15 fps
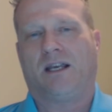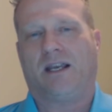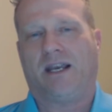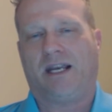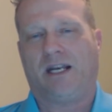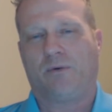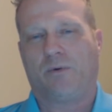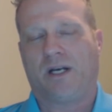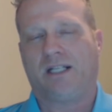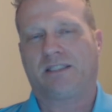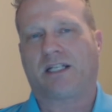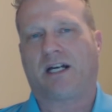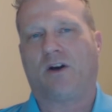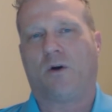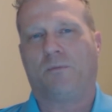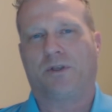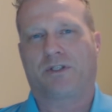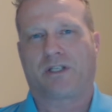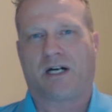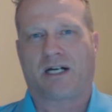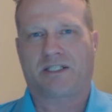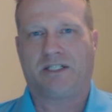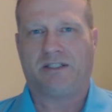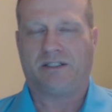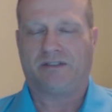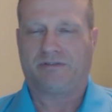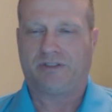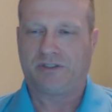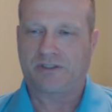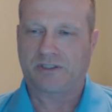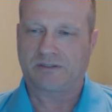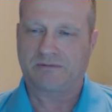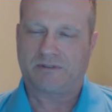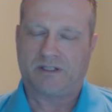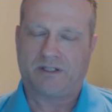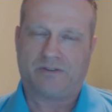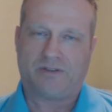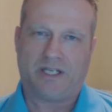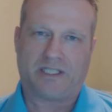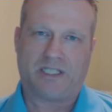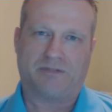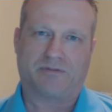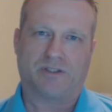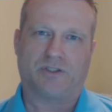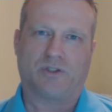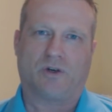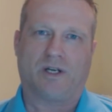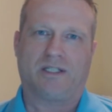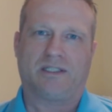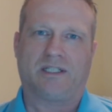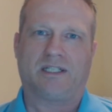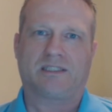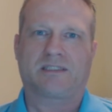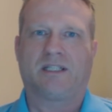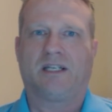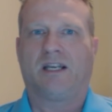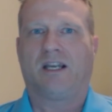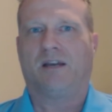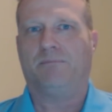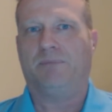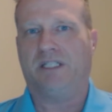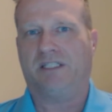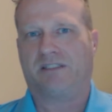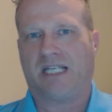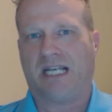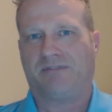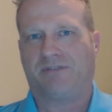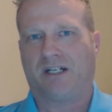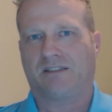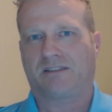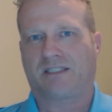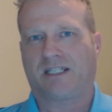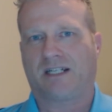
anyways, I hope to talk to you in the future. Thank you for joining us. Be safe out